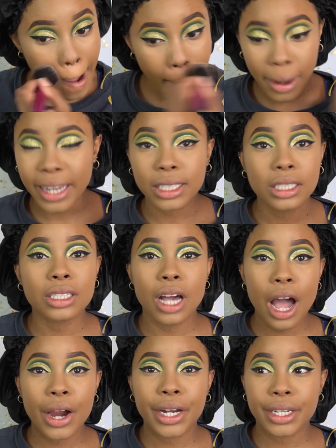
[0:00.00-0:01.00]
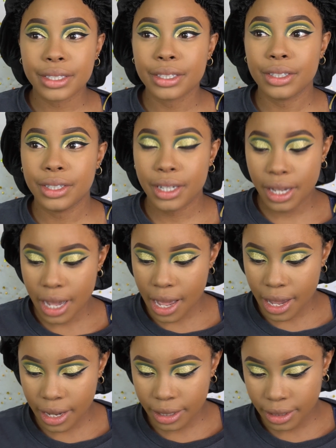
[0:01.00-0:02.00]
like the Sahara Desert under your
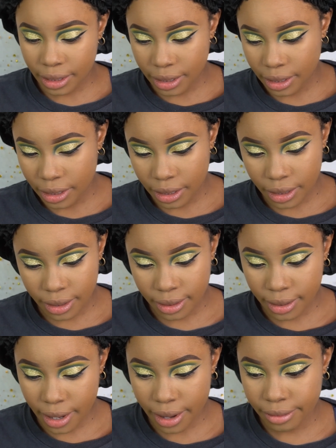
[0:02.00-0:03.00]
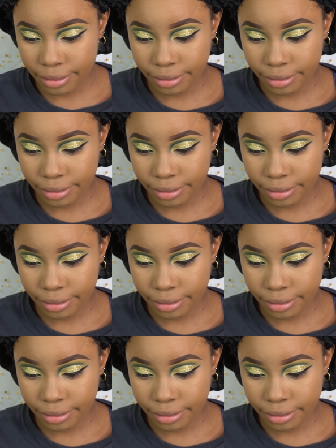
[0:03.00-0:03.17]
eyes. Okay,